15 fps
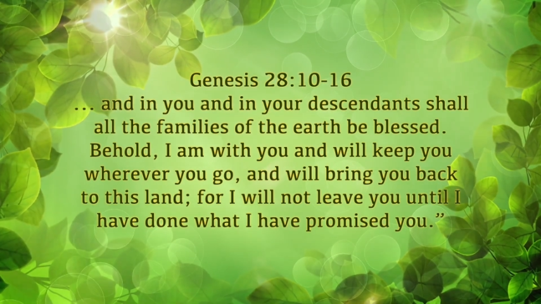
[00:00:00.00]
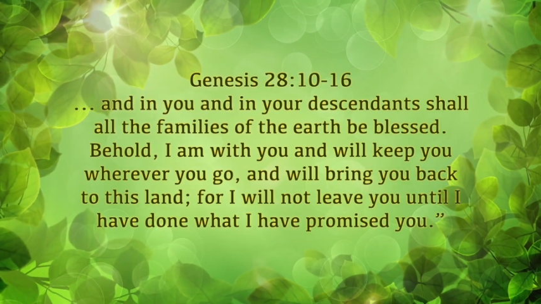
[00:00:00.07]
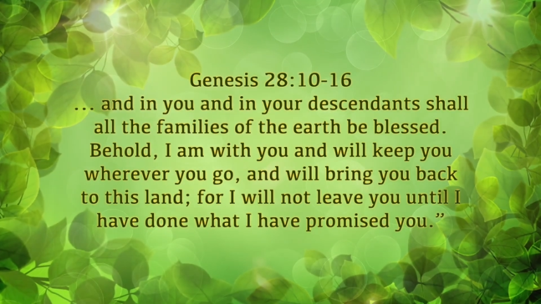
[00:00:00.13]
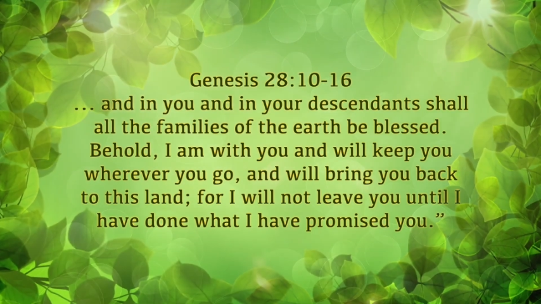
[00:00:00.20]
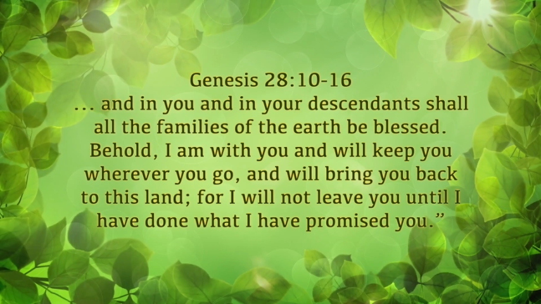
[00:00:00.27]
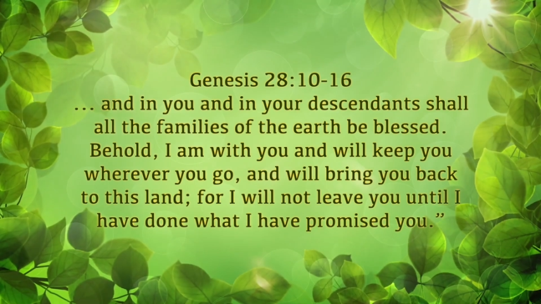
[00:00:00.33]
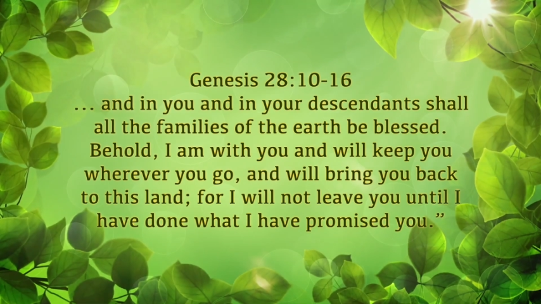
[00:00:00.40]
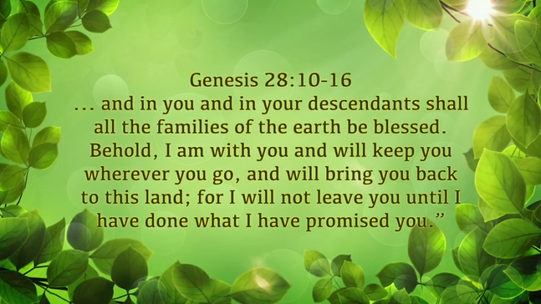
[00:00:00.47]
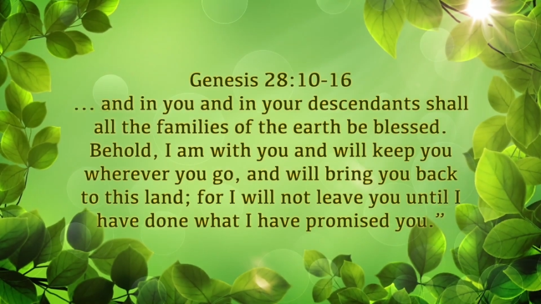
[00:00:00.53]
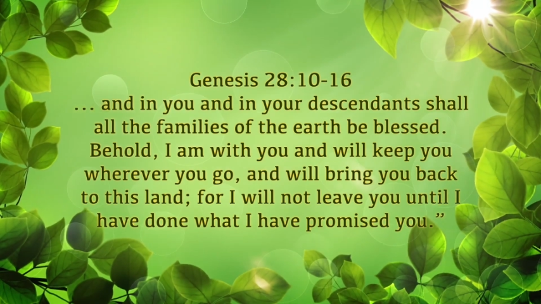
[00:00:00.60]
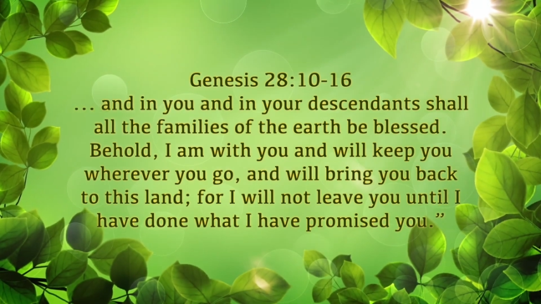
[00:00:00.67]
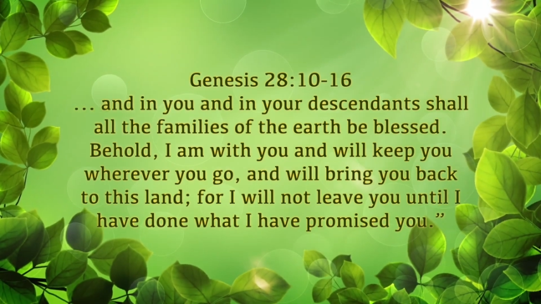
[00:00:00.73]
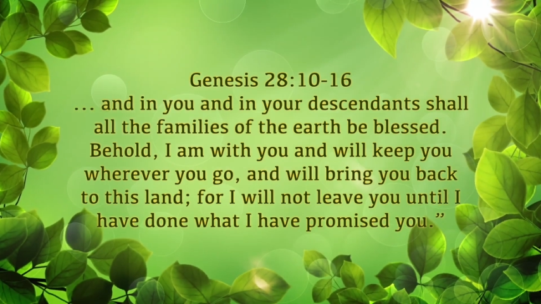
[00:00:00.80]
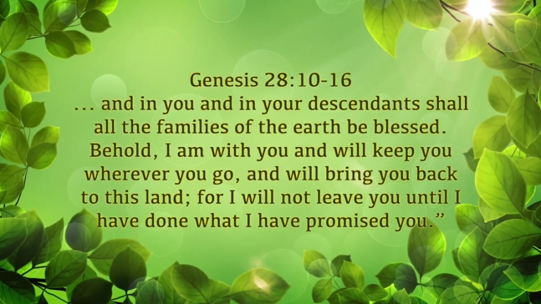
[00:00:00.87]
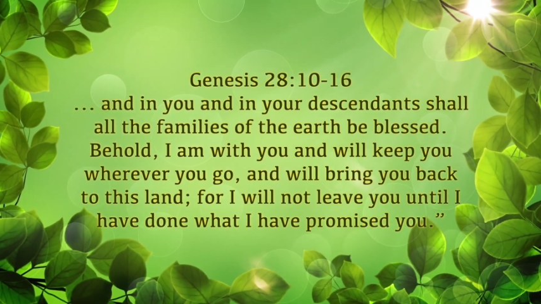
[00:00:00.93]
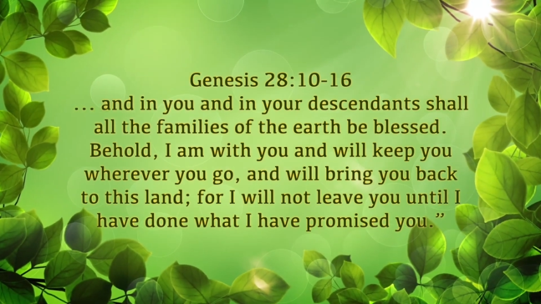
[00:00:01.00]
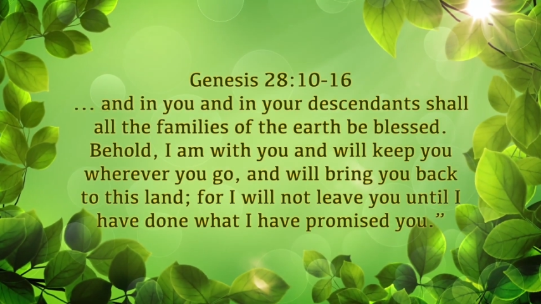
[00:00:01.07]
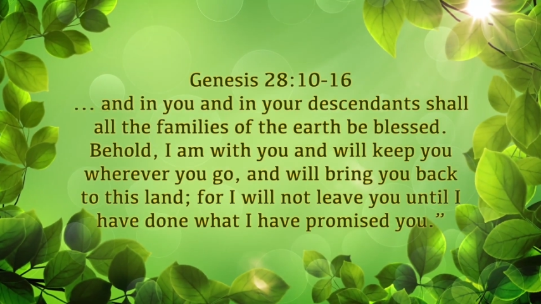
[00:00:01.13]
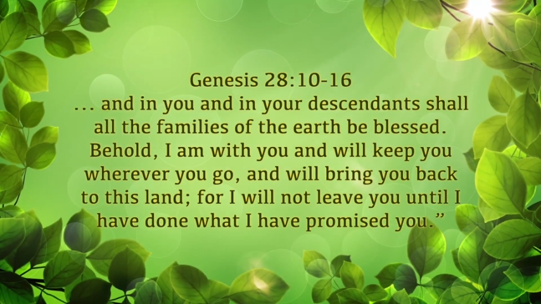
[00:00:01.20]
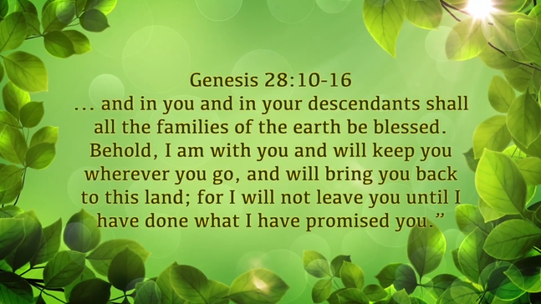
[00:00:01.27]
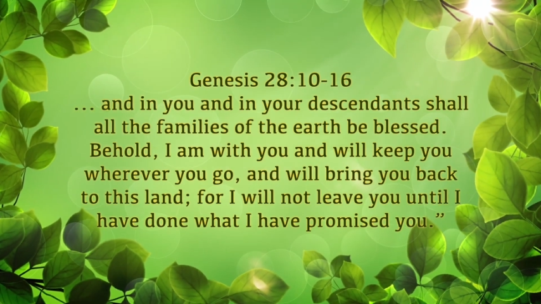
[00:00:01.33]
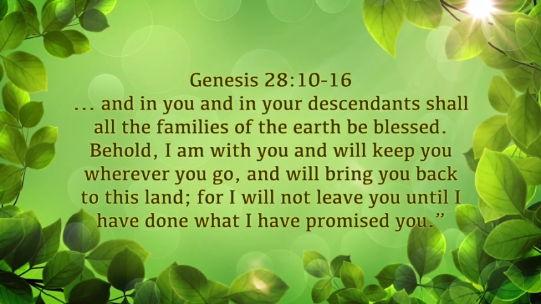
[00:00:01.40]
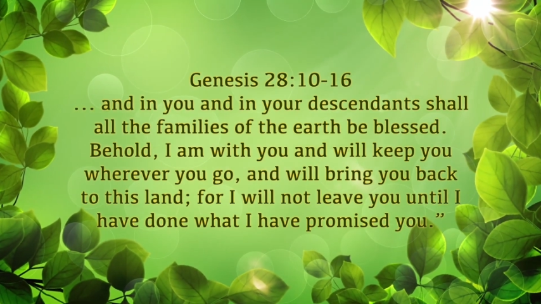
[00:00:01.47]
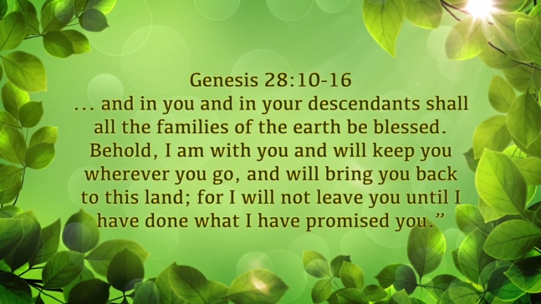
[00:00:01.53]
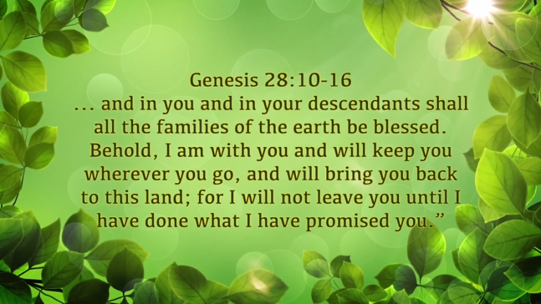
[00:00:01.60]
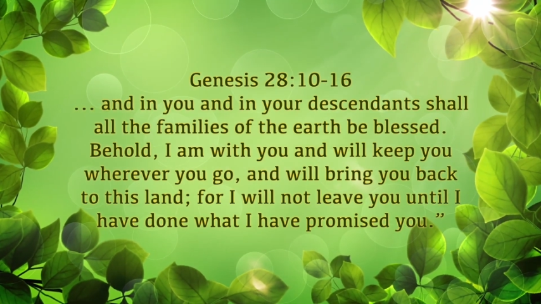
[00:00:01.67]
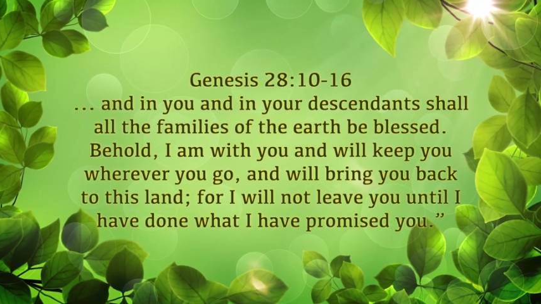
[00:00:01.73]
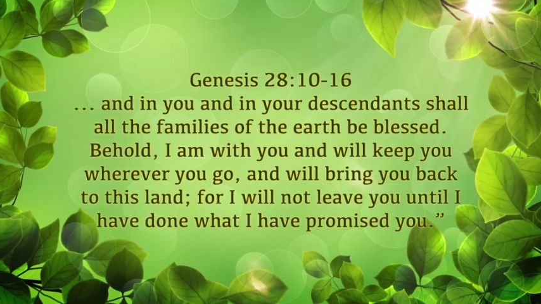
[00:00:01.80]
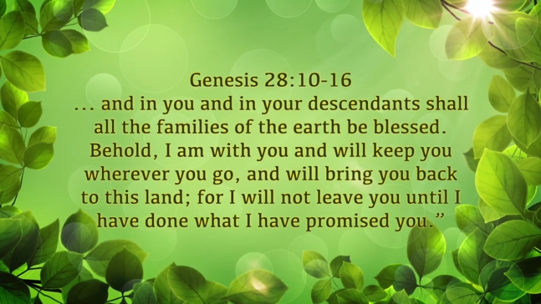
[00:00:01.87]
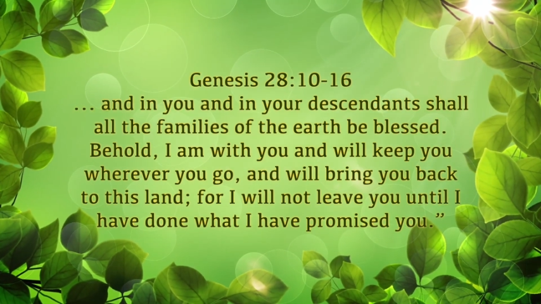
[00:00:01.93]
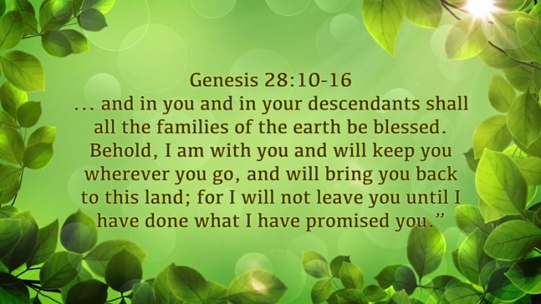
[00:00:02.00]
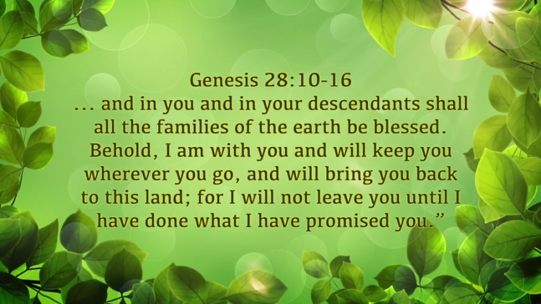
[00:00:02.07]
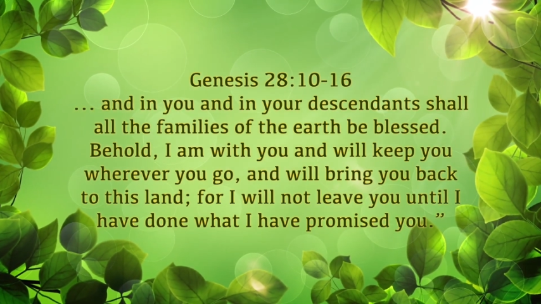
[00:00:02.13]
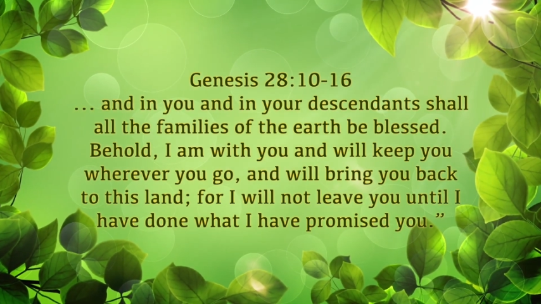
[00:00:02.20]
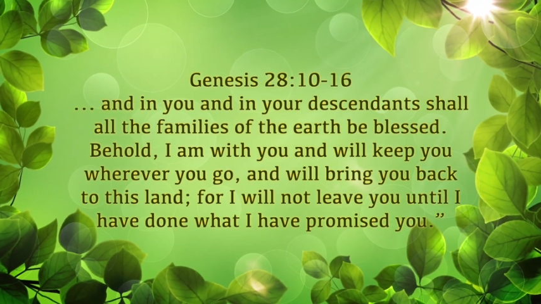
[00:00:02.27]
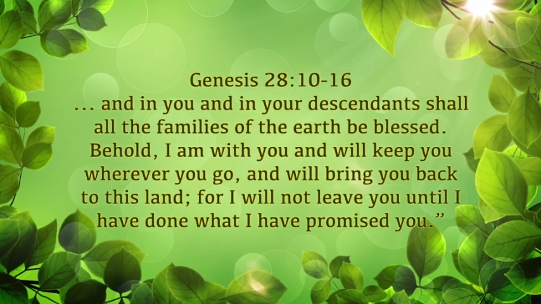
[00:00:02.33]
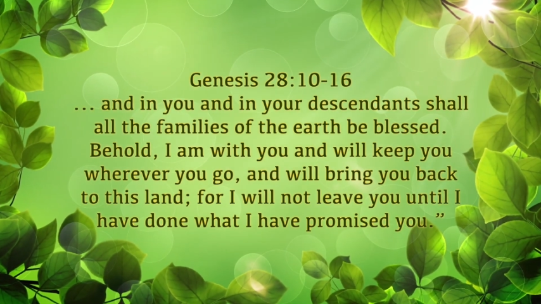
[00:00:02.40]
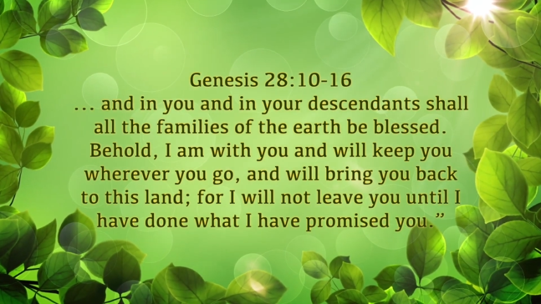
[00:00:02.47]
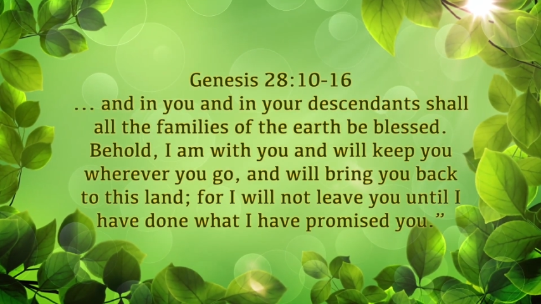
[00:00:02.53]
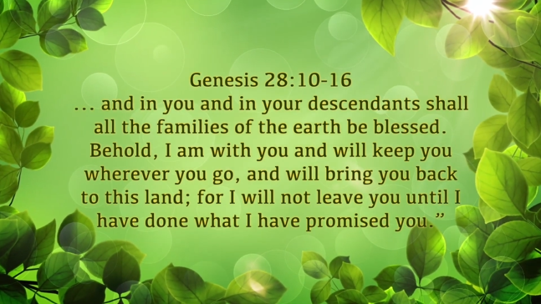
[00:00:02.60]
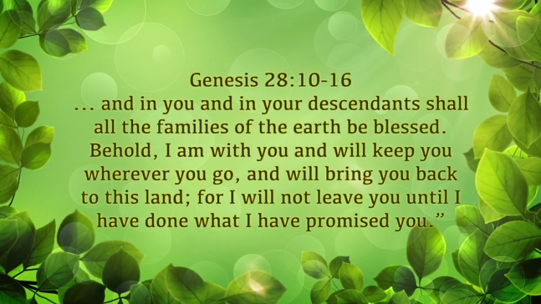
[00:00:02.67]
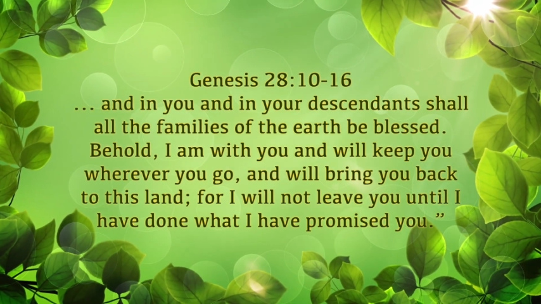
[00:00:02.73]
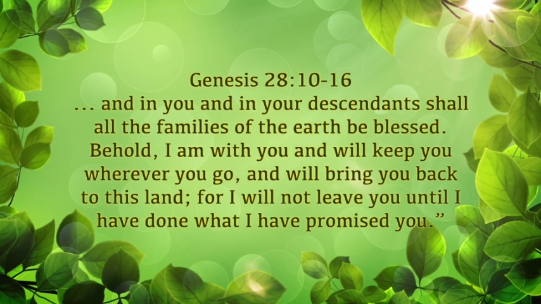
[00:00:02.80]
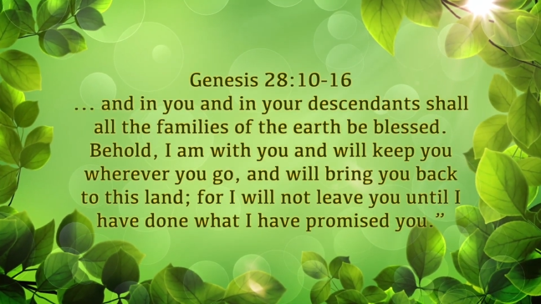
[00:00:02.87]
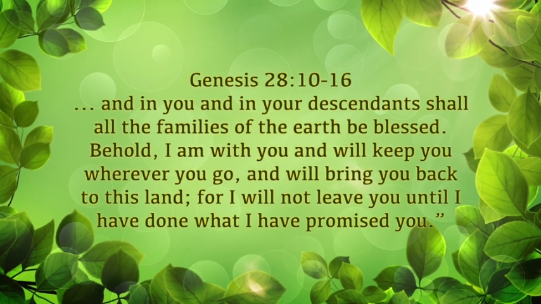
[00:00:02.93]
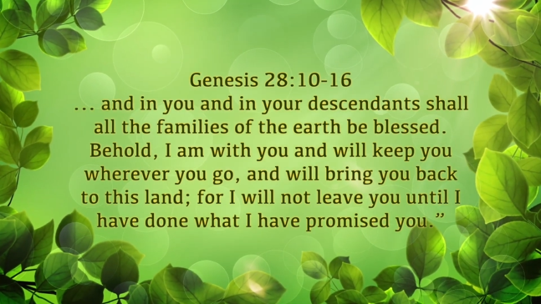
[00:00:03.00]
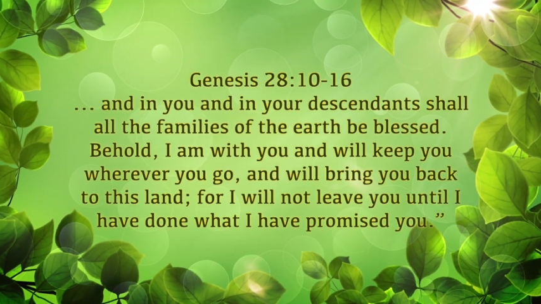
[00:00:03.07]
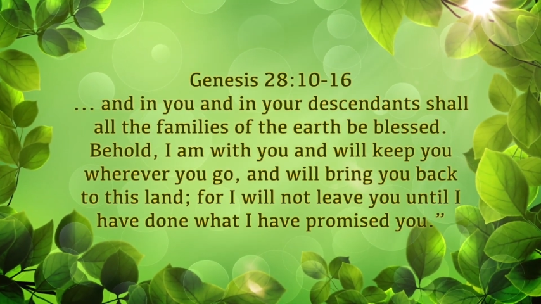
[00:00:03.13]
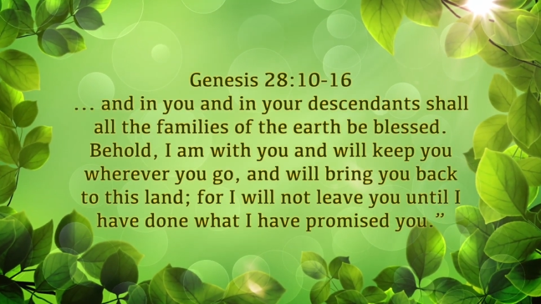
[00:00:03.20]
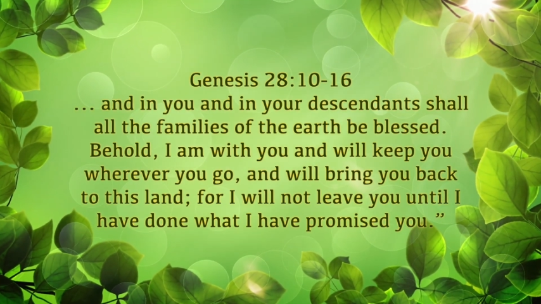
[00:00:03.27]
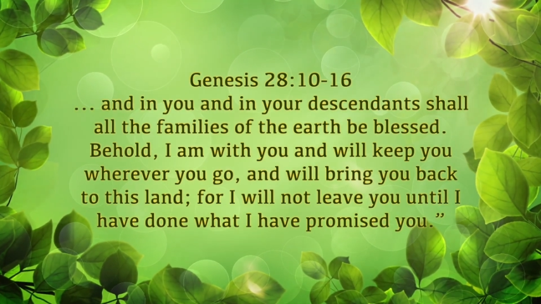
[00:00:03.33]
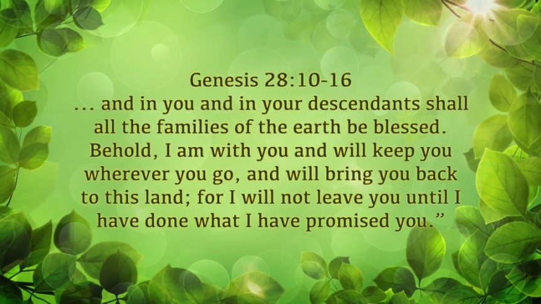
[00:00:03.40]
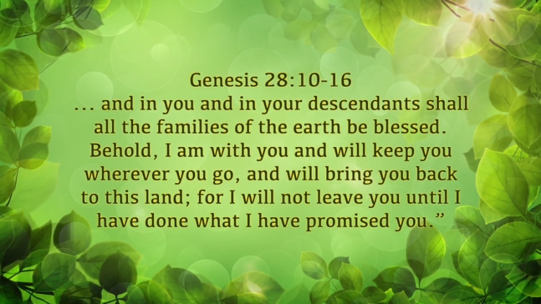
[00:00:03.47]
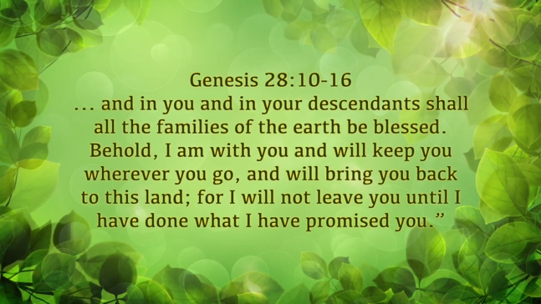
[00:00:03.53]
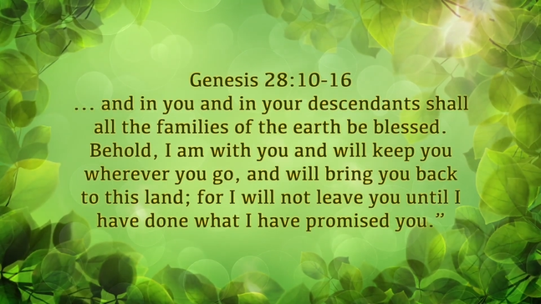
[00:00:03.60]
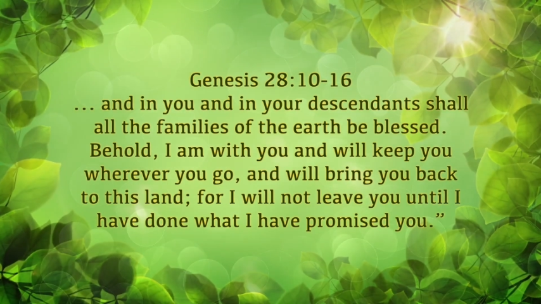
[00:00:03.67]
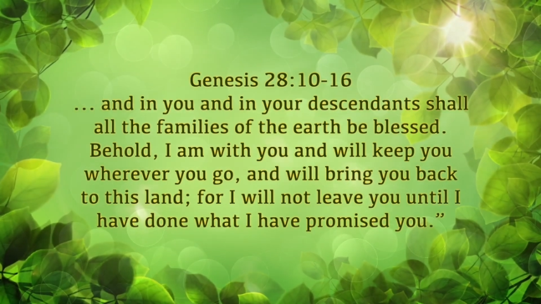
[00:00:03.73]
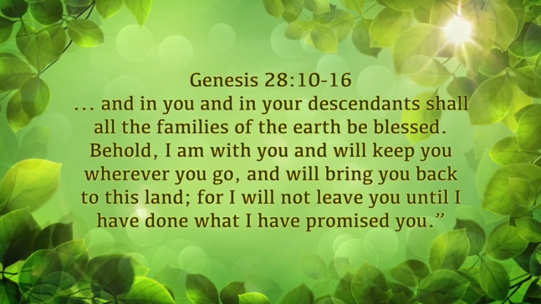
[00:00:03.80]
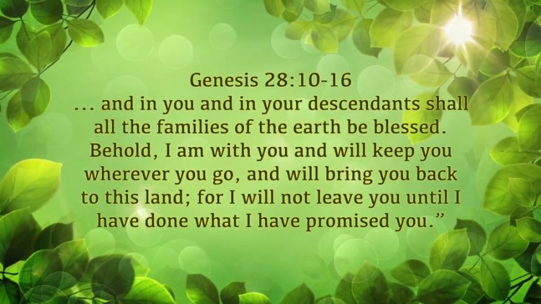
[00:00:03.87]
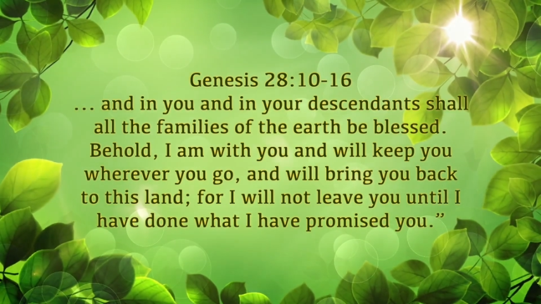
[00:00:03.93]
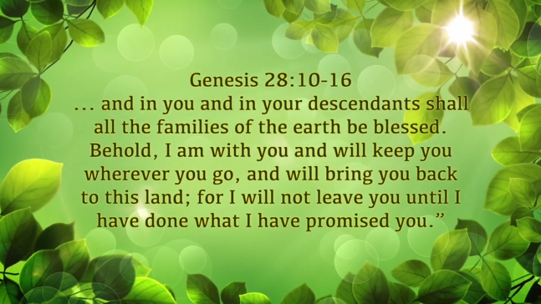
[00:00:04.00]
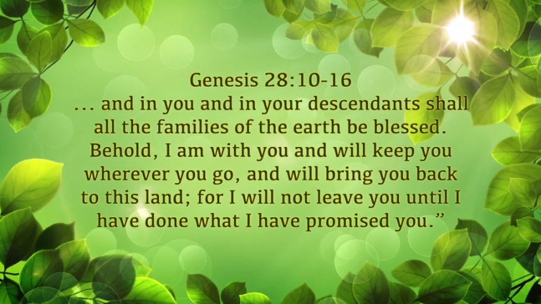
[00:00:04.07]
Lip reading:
[unreadable: no face in view]